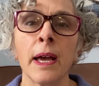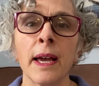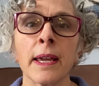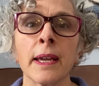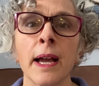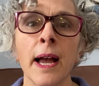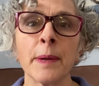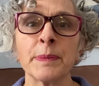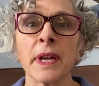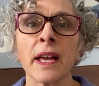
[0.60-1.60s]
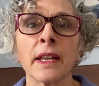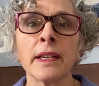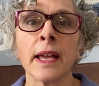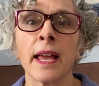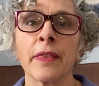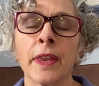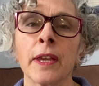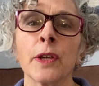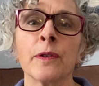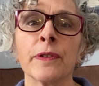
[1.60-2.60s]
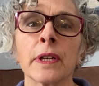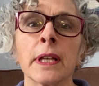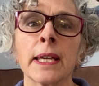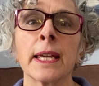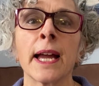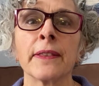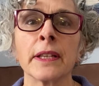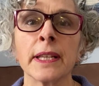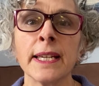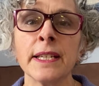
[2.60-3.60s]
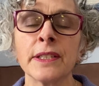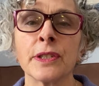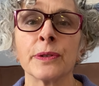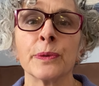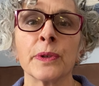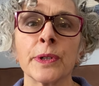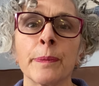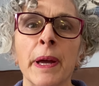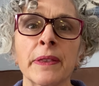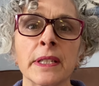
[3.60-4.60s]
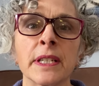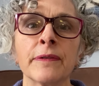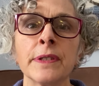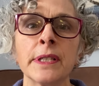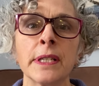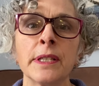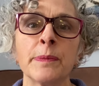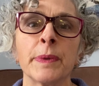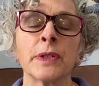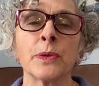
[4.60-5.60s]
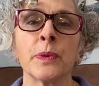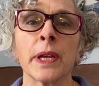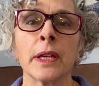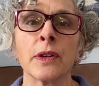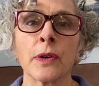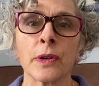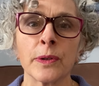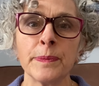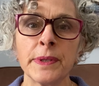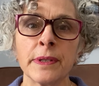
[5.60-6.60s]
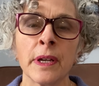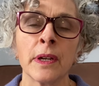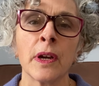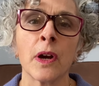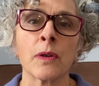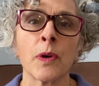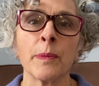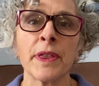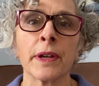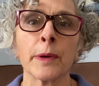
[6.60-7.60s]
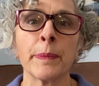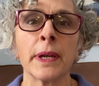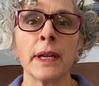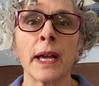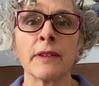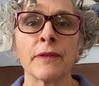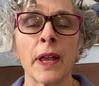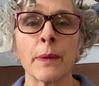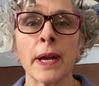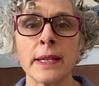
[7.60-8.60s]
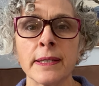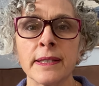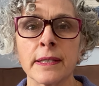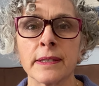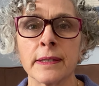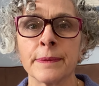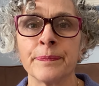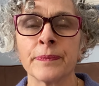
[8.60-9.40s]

Hi, I'm Donna, and thank you for clicking on the link to learn about the differences between herbs, aromatherapy, and flower essences.